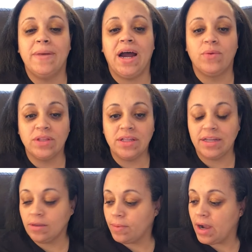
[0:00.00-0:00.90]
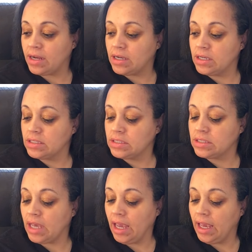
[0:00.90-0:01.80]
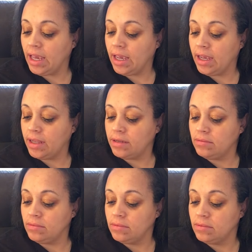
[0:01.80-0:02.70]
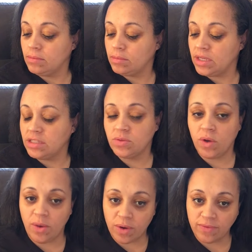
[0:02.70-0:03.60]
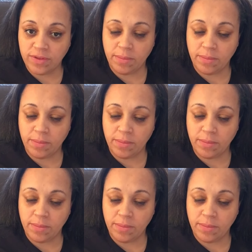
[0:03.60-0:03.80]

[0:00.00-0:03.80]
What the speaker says: I really like the products, and it's well worth the